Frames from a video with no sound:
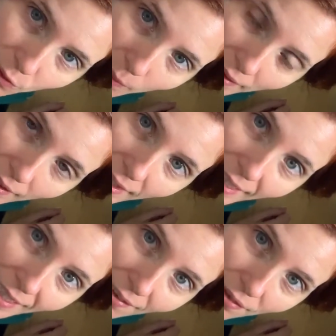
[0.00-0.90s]
with the heat
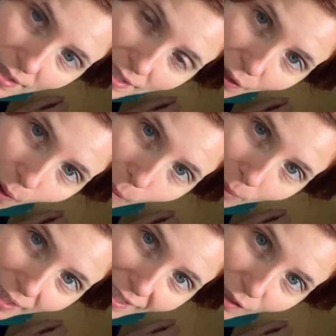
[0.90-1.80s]
of the syrup
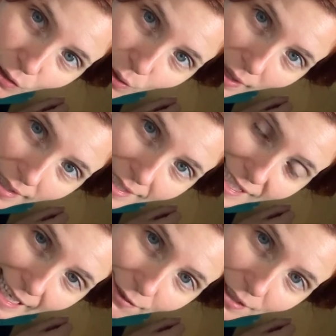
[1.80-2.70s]
so that it's
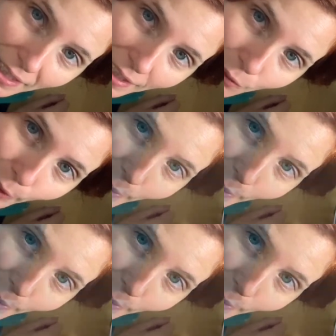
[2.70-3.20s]
safe to eat right